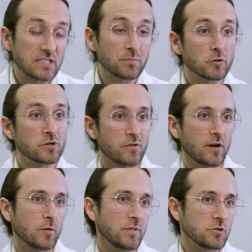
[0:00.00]
exposure
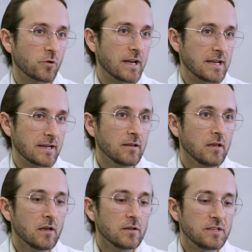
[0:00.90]
therapy training
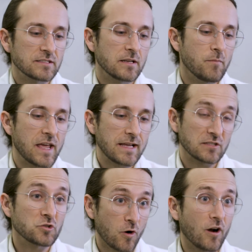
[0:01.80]
doesn't make
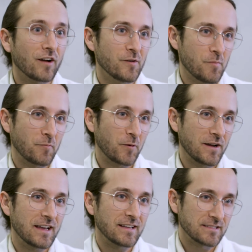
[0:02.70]
as strong of a
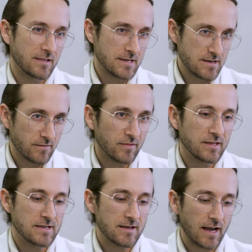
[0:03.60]
memory as the,
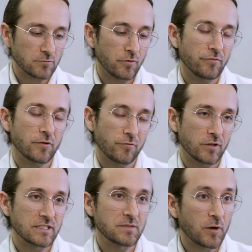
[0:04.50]
the actual
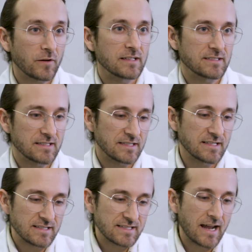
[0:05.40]
fearful experiences. It,
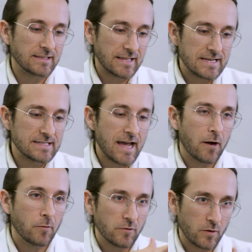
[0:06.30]
it's not laid
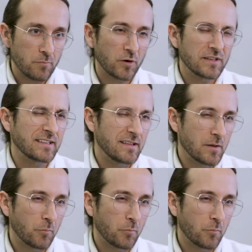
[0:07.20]
down or imprinted in